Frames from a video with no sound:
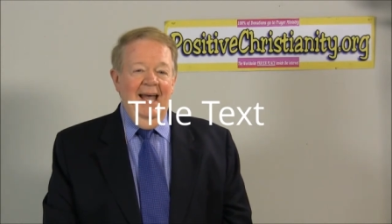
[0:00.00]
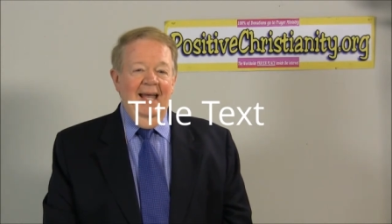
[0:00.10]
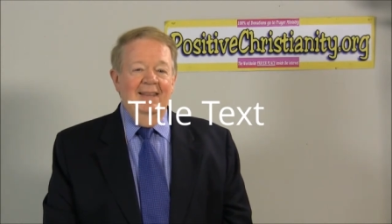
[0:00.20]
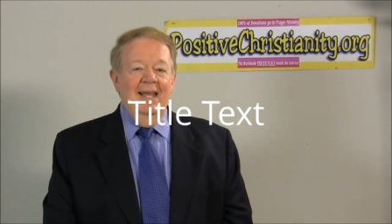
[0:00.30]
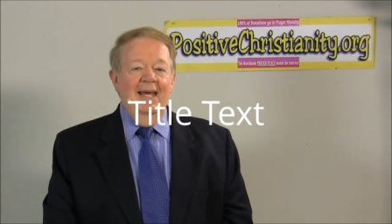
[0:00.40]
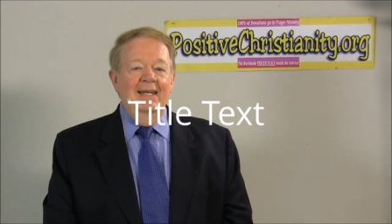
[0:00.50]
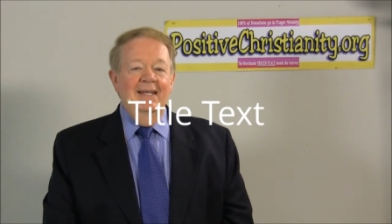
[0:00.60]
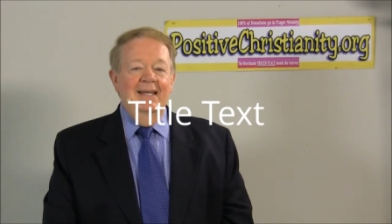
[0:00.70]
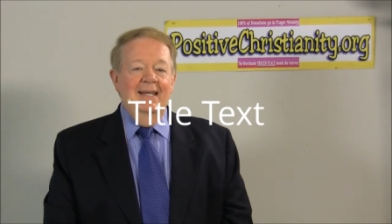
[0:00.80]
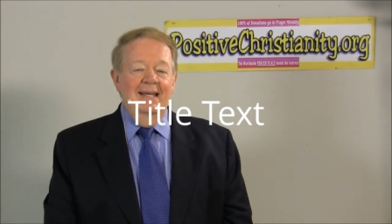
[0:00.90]
And
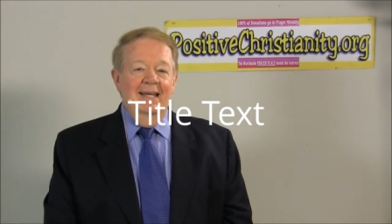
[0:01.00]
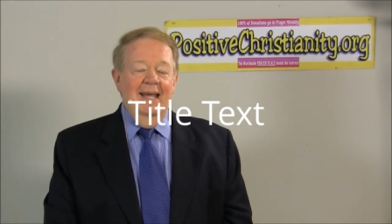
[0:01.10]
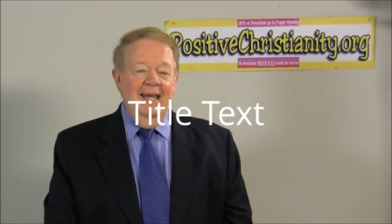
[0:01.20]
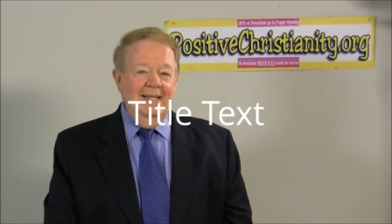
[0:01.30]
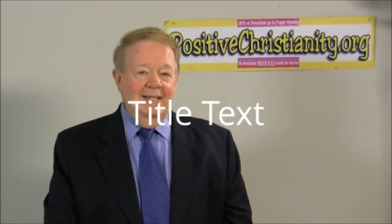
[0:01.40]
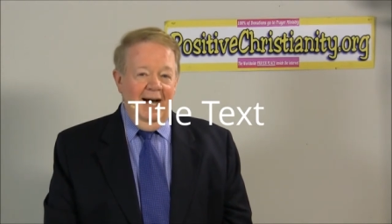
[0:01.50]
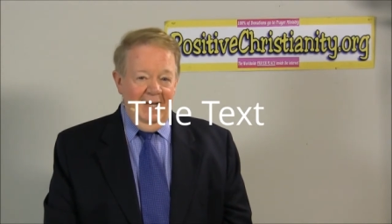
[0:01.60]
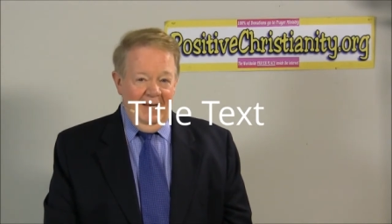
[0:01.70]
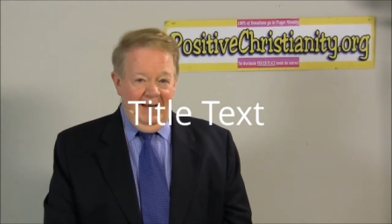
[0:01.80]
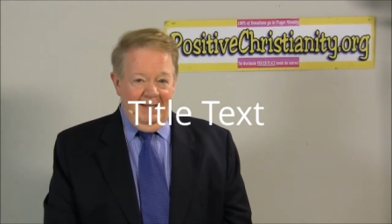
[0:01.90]
then he
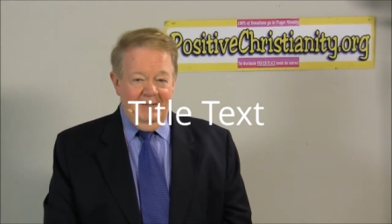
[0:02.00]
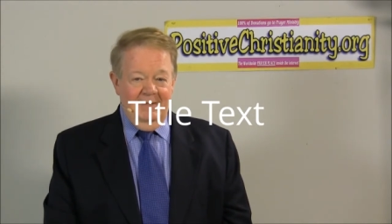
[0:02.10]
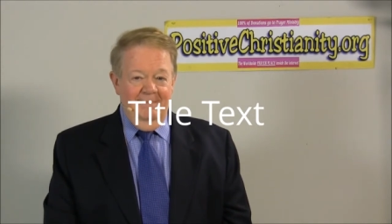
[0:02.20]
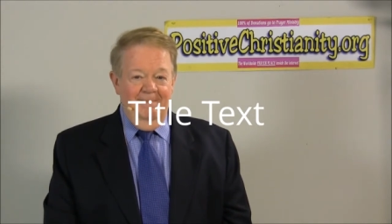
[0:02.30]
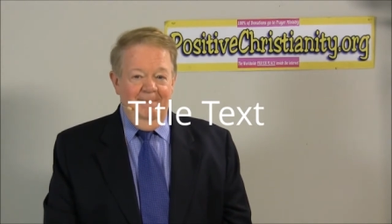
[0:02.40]
taught us